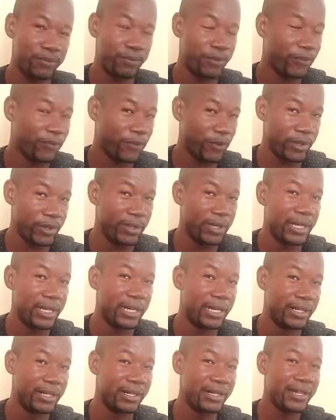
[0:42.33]
Before you
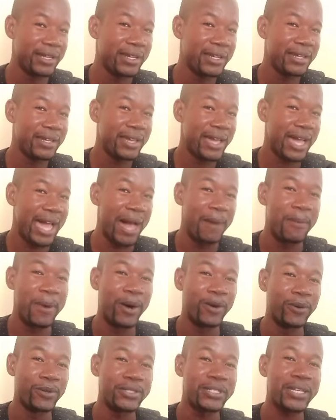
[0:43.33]
learn
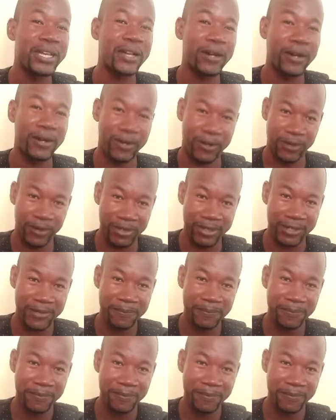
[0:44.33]
about Concord,